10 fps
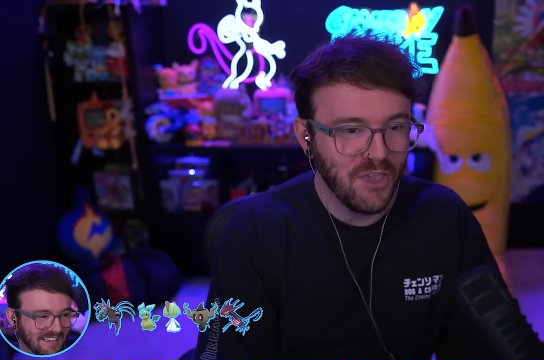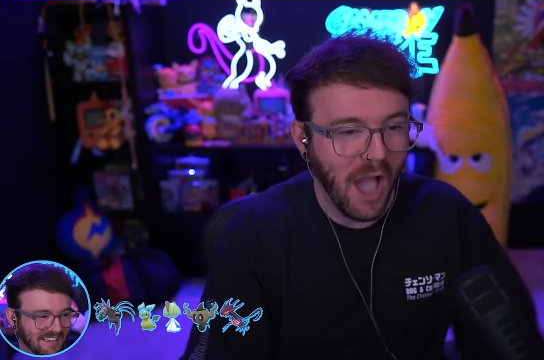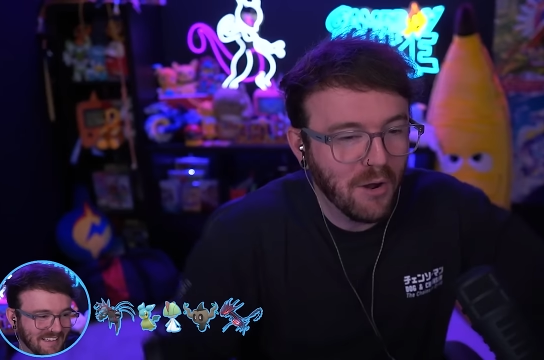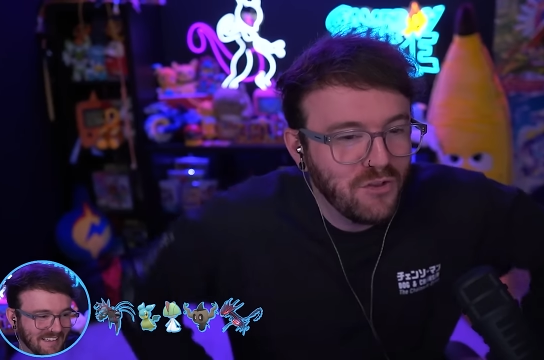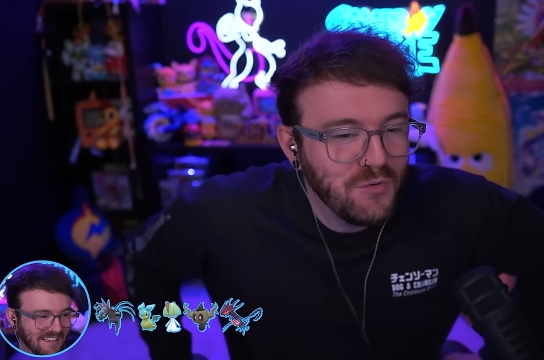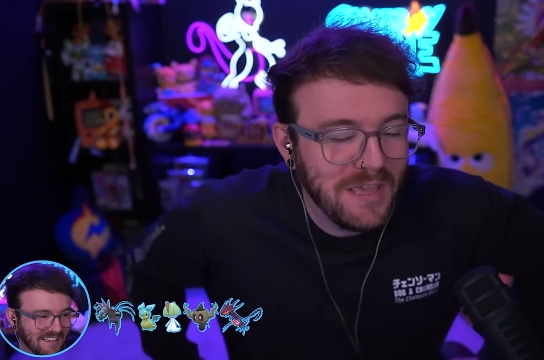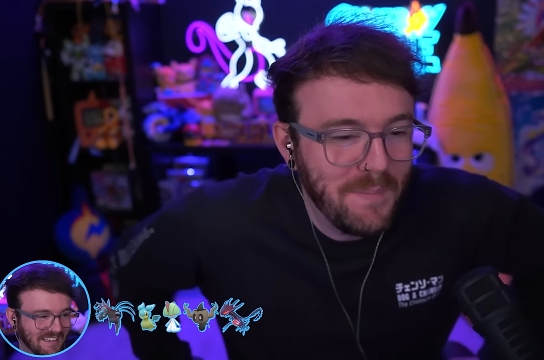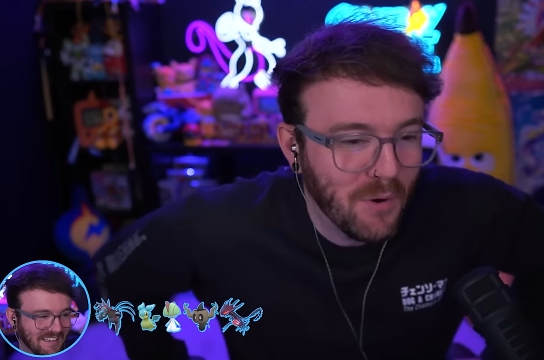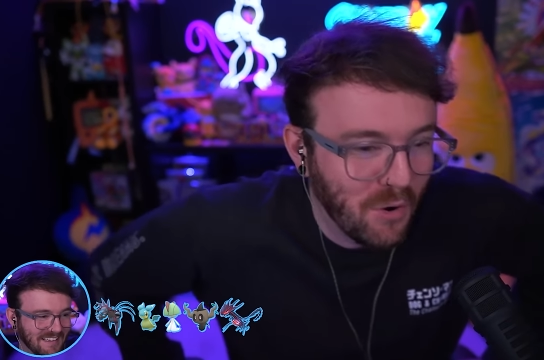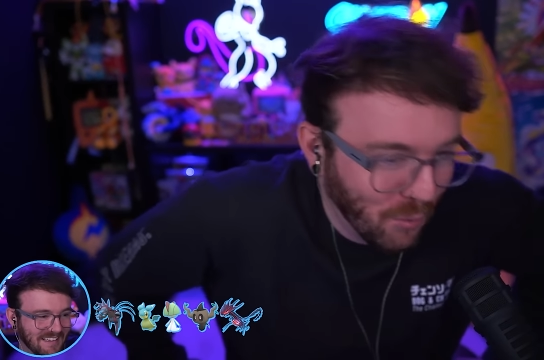Speaker 1: How did you
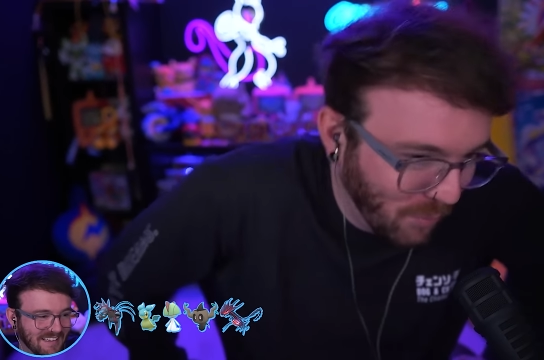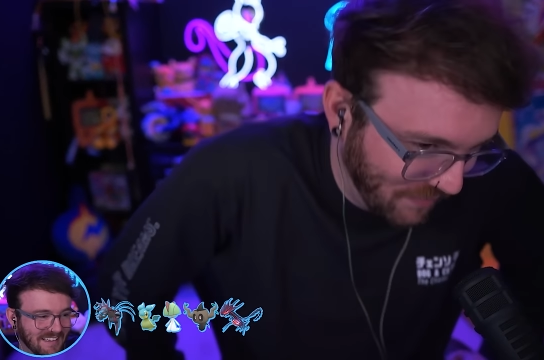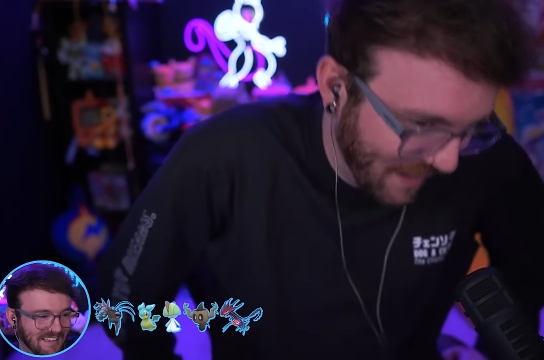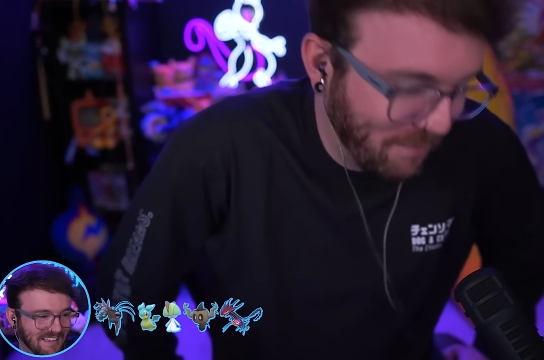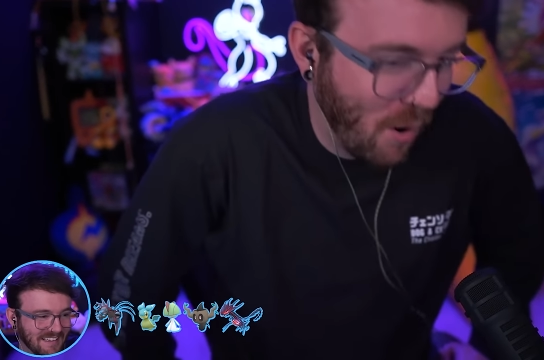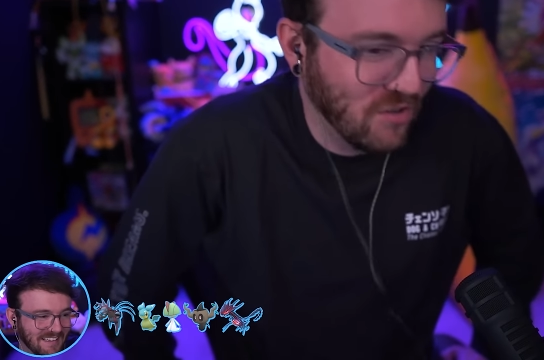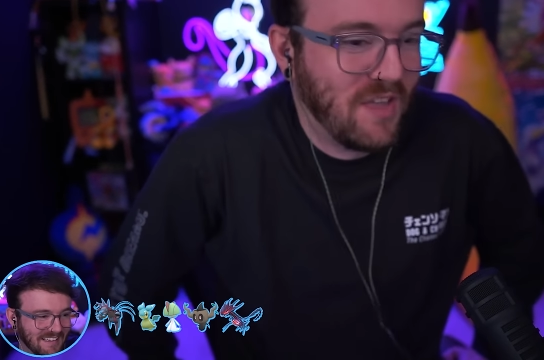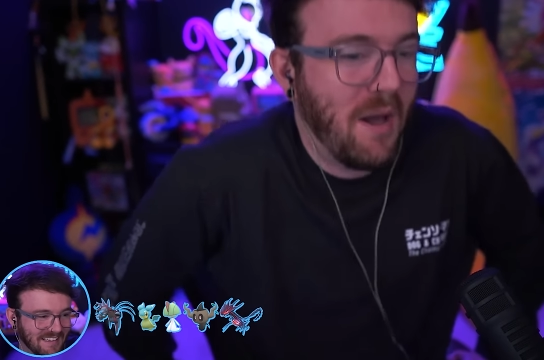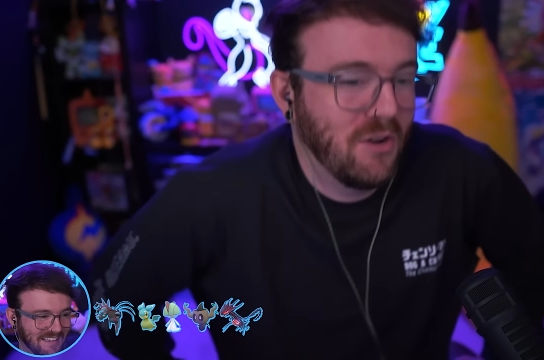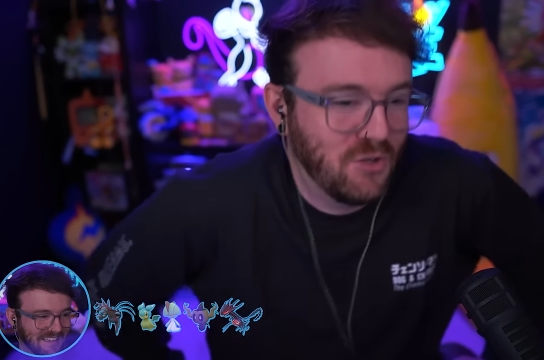keep your cool with that? Bro, I just
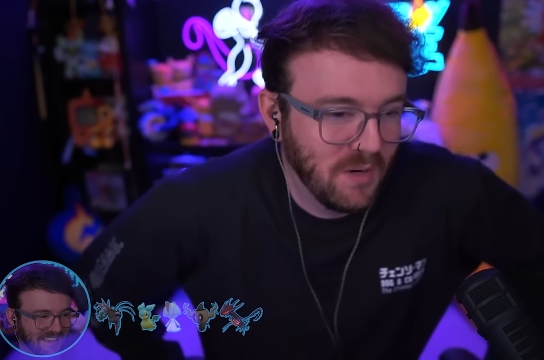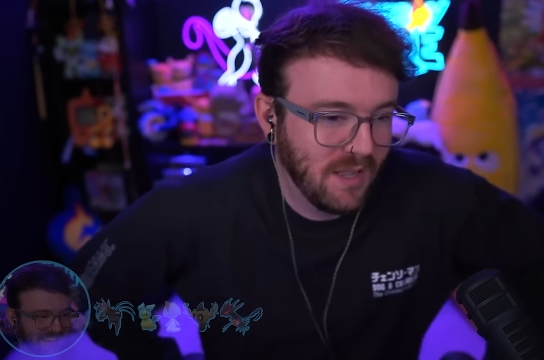counted you